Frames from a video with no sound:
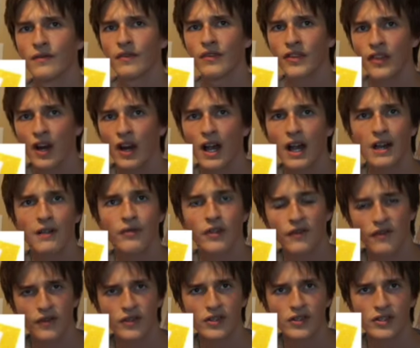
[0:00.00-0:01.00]
thought of the
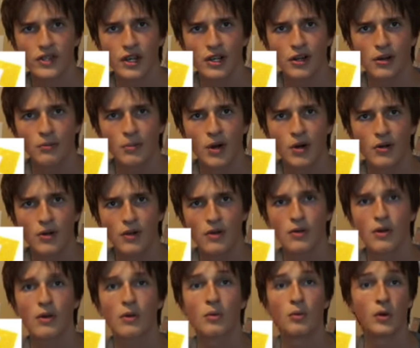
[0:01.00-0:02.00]
first Taco Bell
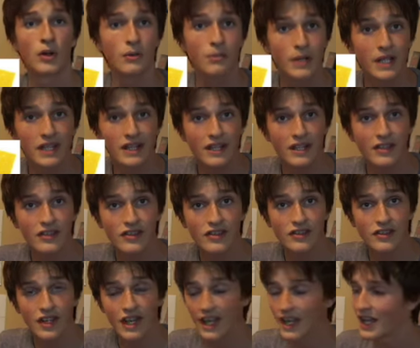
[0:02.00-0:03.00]
logo would be this,